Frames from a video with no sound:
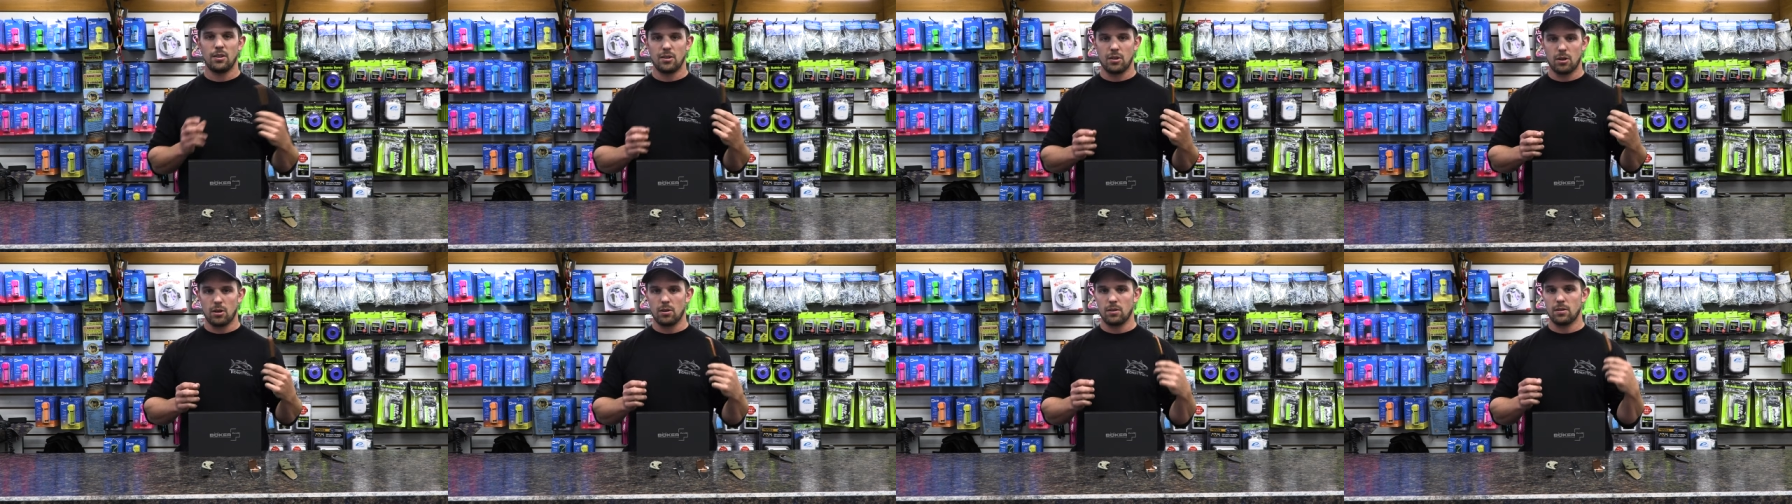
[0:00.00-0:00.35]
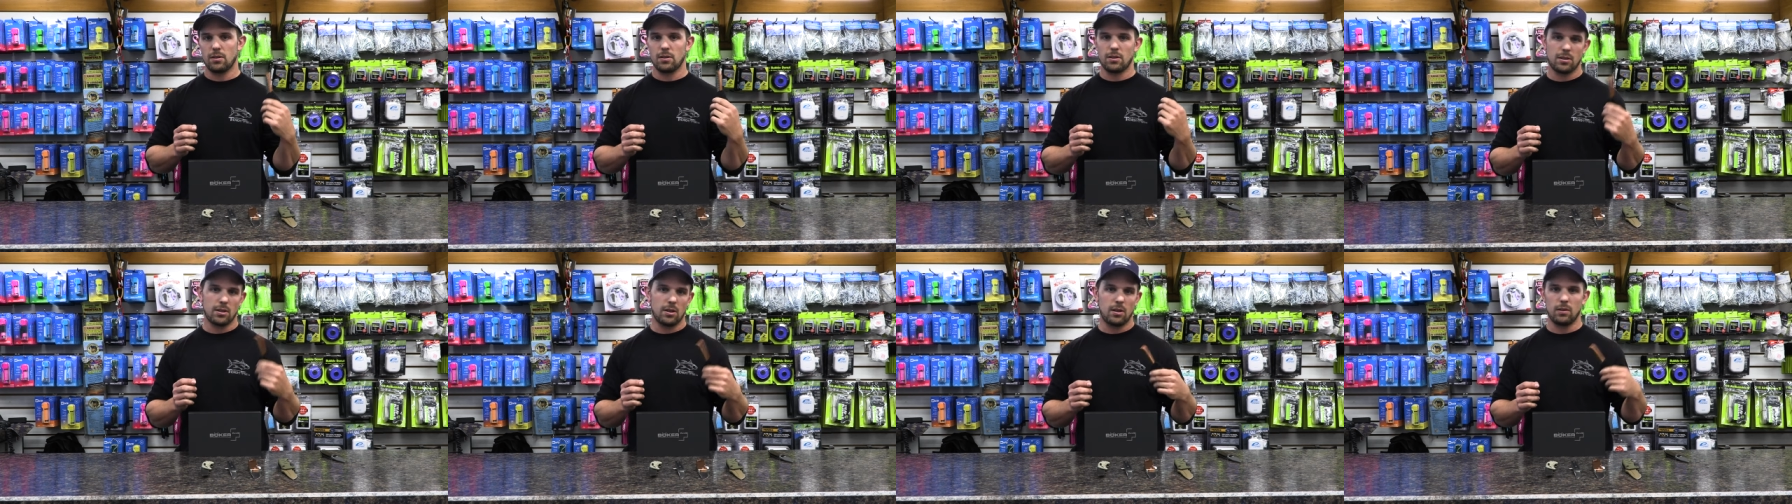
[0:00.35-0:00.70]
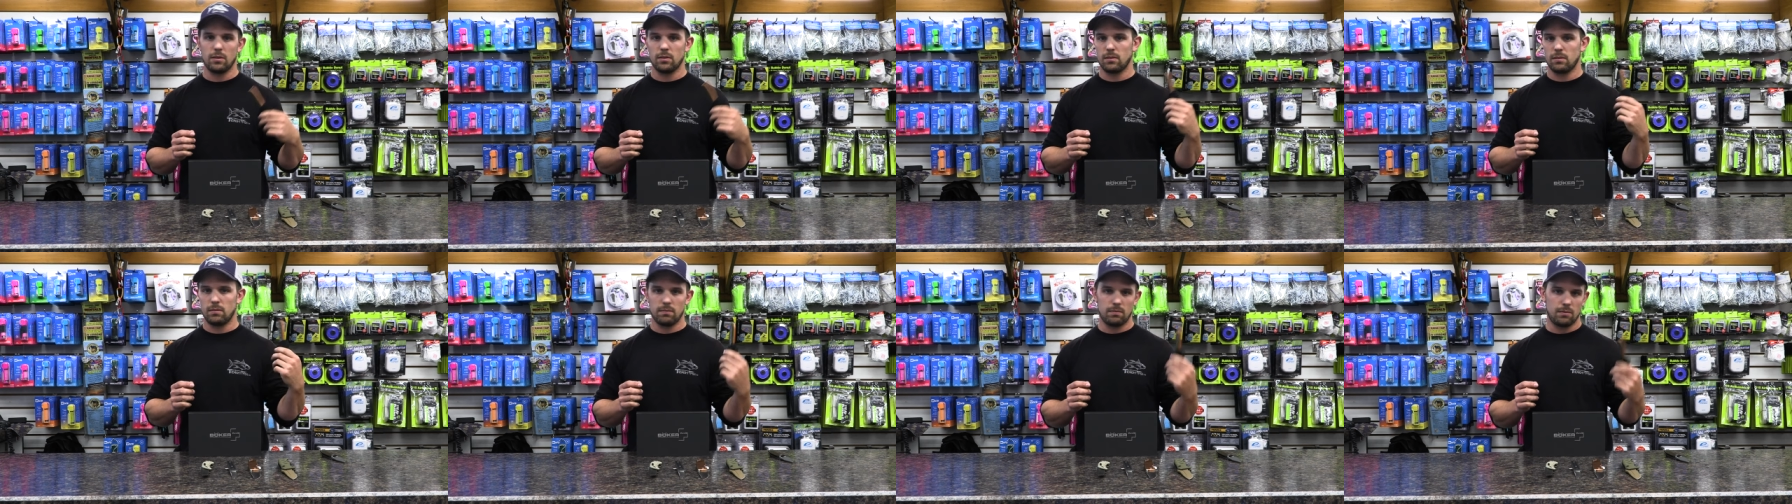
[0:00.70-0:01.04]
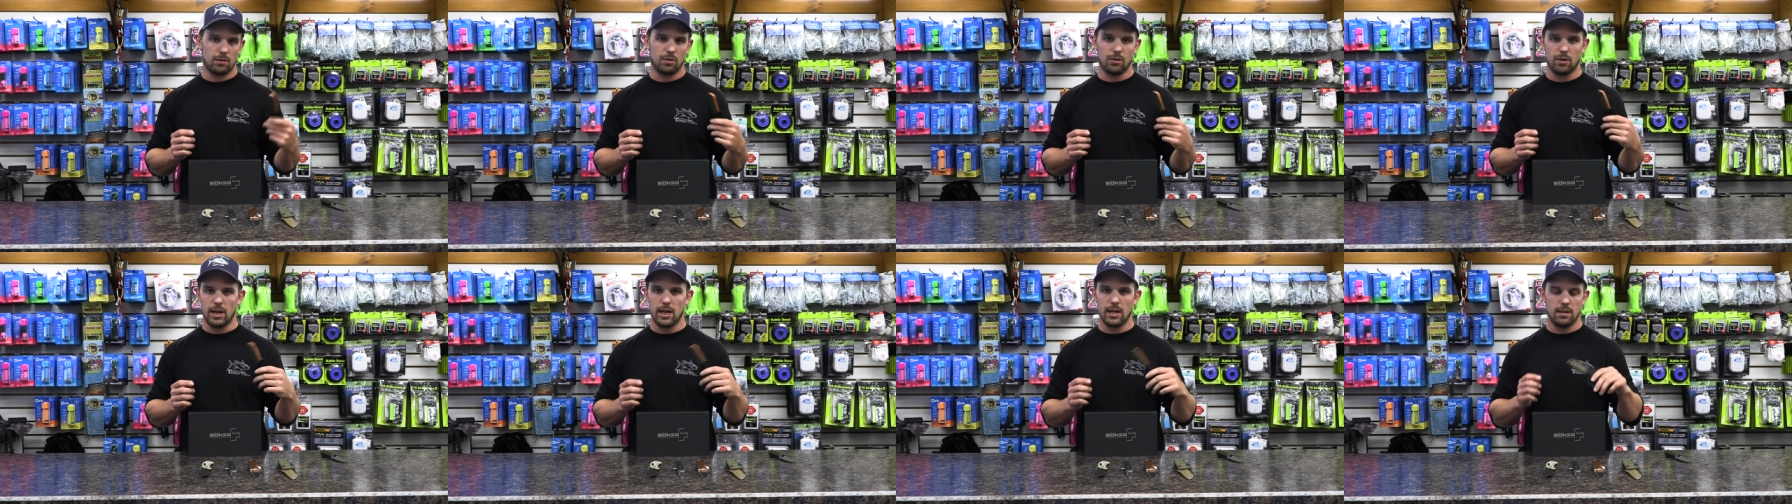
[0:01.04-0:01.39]
dirt, salt,
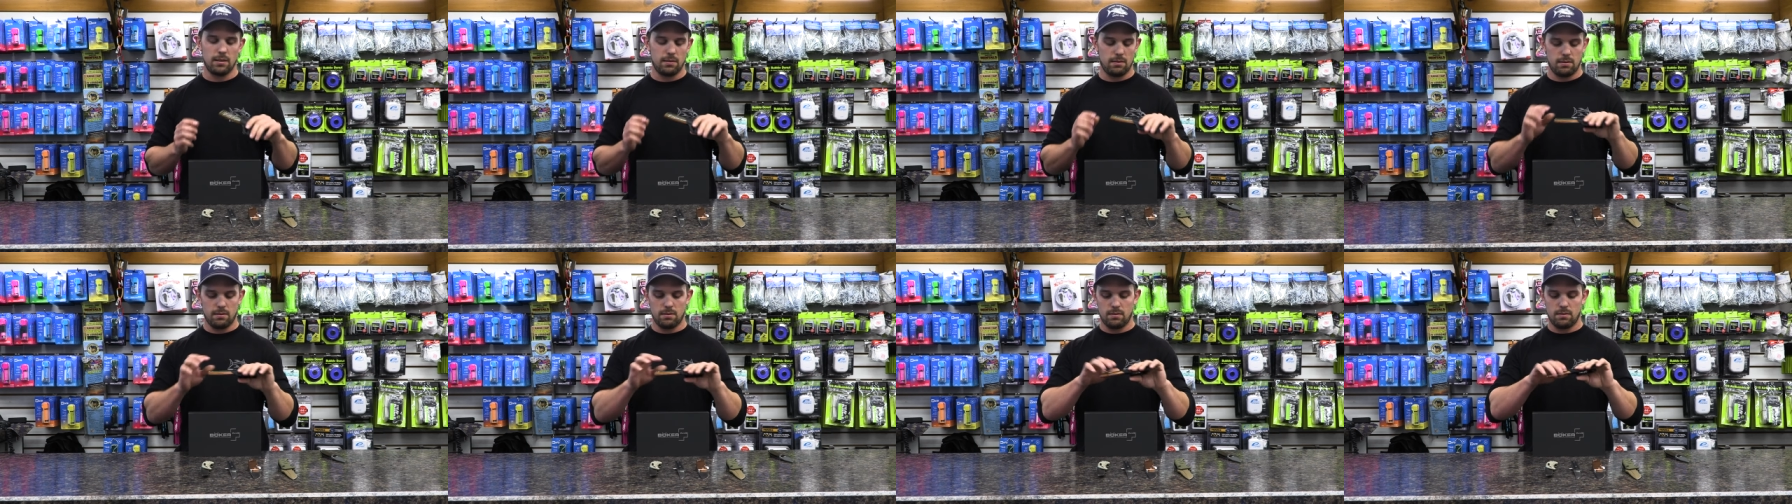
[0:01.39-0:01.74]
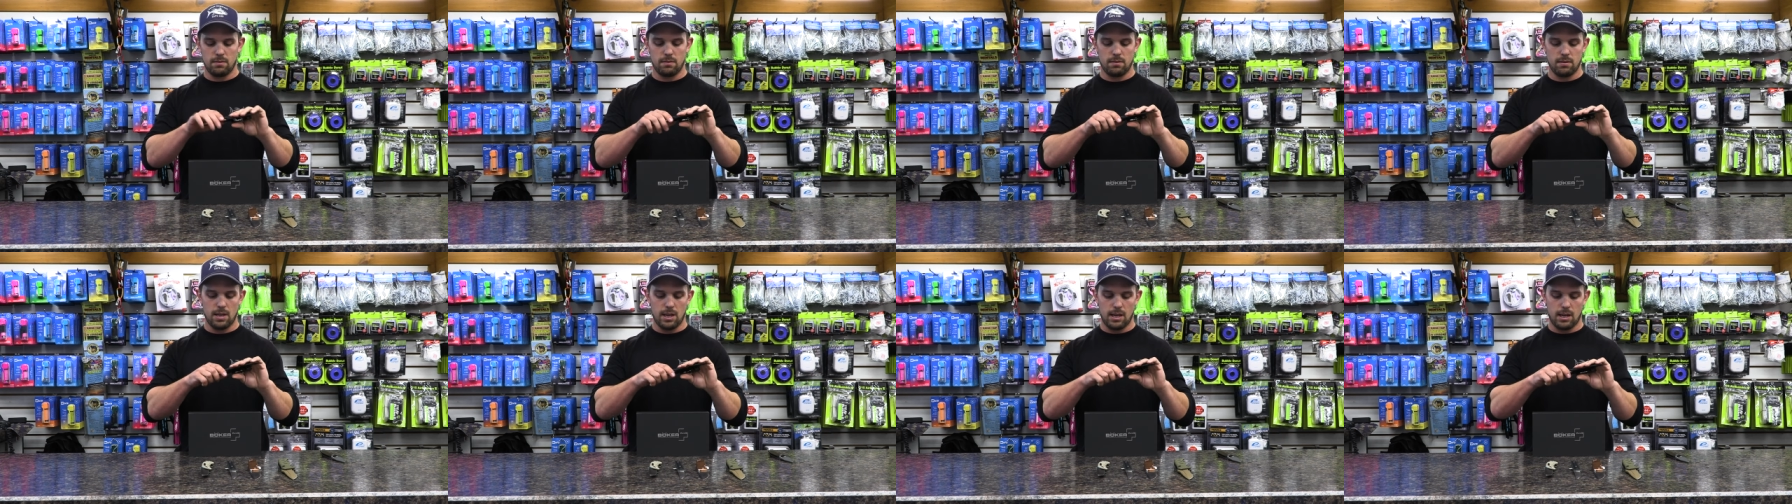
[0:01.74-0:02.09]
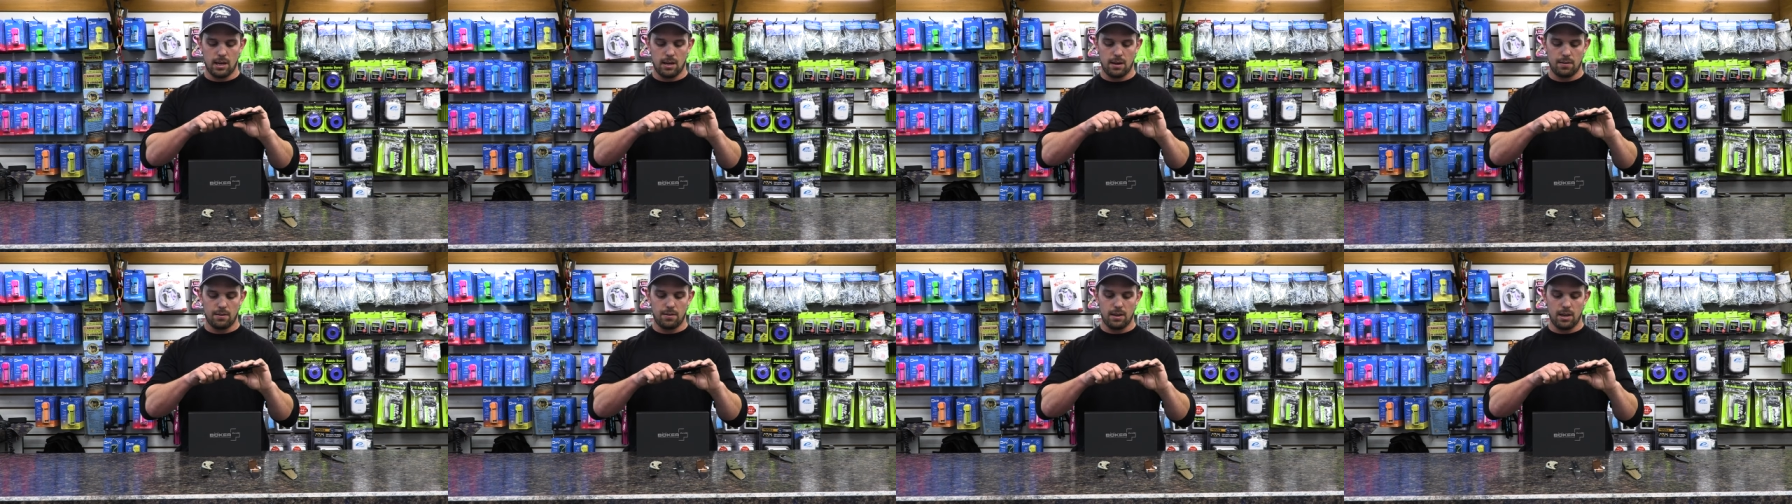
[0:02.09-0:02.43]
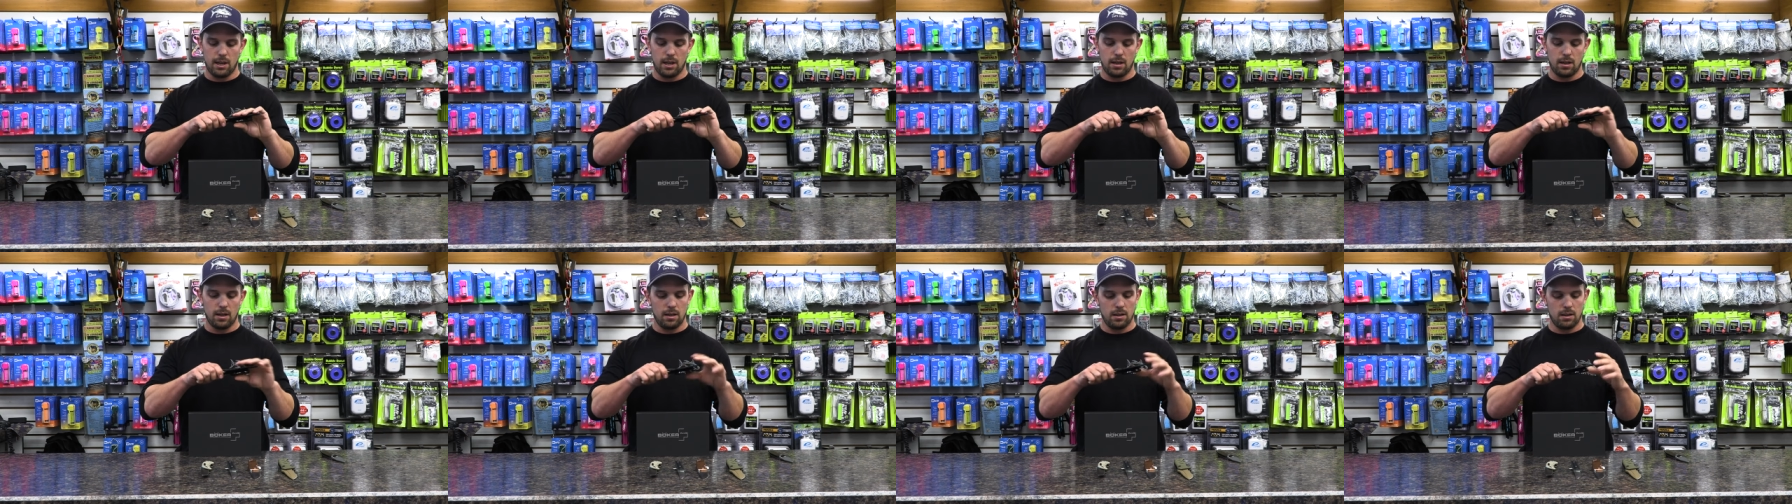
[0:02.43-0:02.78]
grit, that kind of
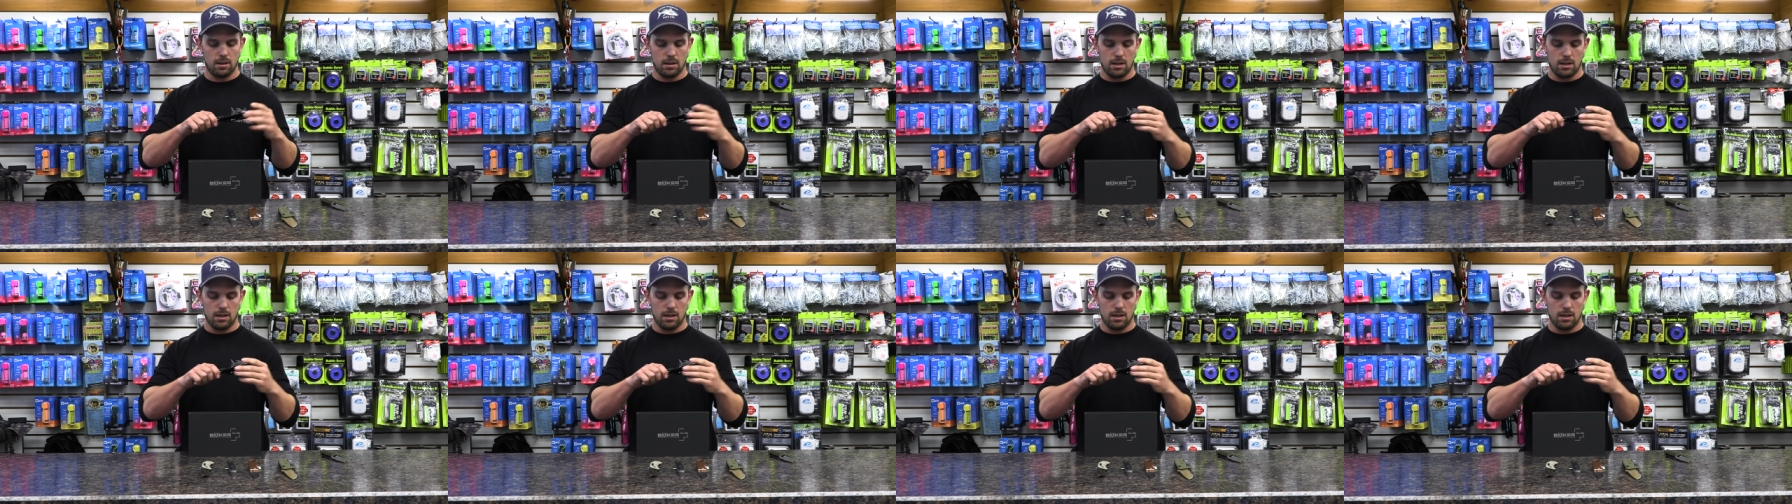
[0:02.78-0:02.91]
thing.